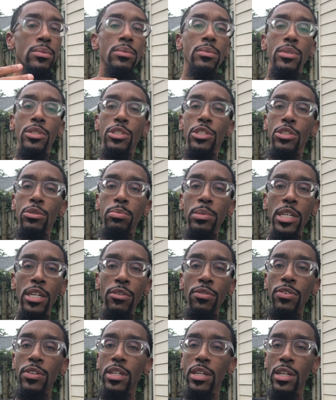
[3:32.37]
which is me
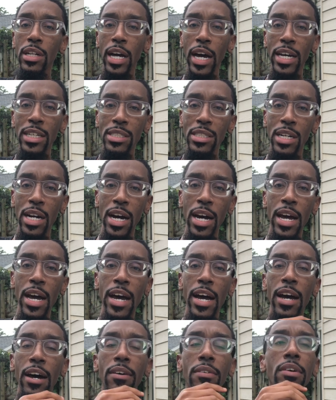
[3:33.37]
for the clients that I
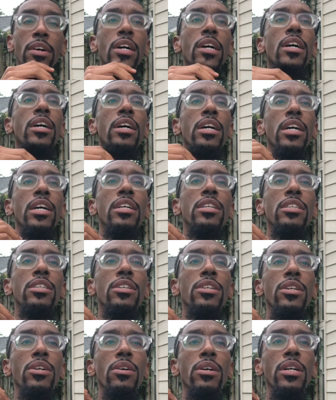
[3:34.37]
have, Either
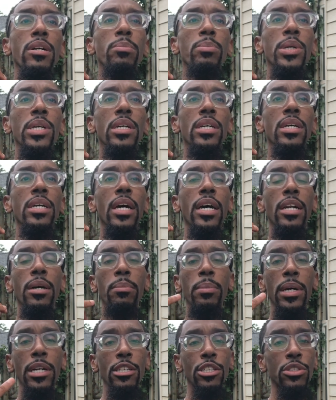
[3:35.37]
you're going to be an
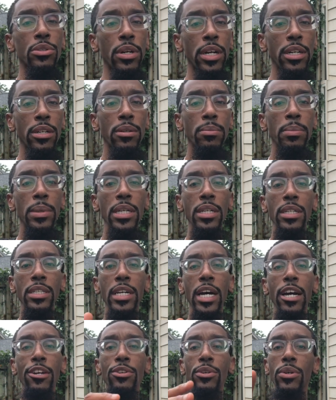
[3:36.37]
administrator, meaning
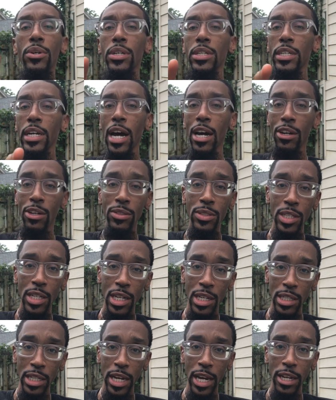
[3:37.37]
that you're going to not only
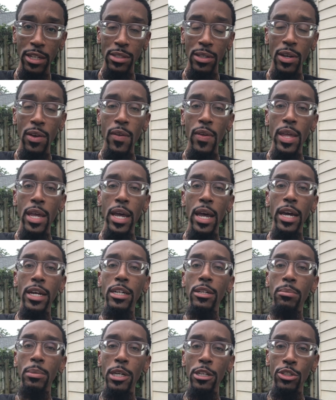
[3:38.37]
collect and
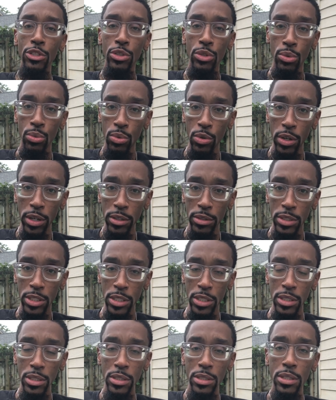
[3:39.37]
administer
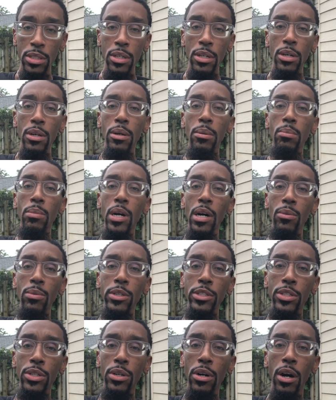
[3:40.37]
royalties, but
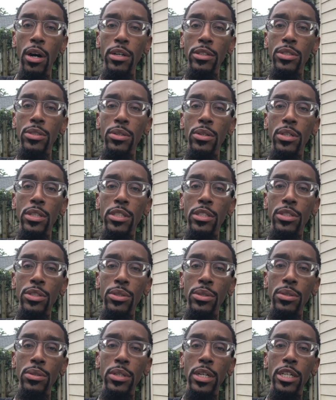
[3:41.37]
what you're also going to
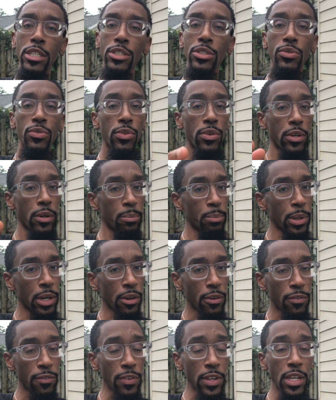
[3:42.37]
do is for a bigger
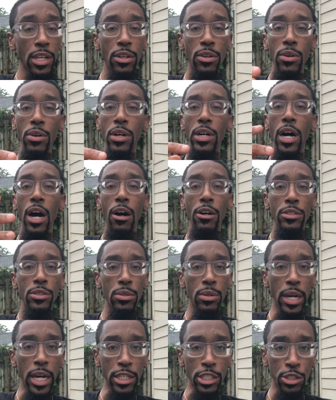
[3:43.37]
fee, you're going to also
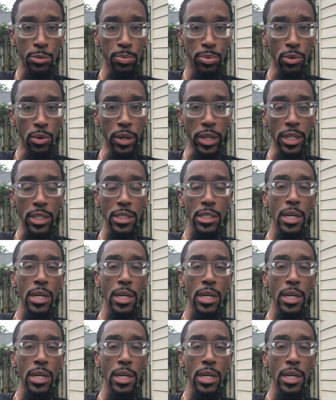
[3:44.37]
exploit.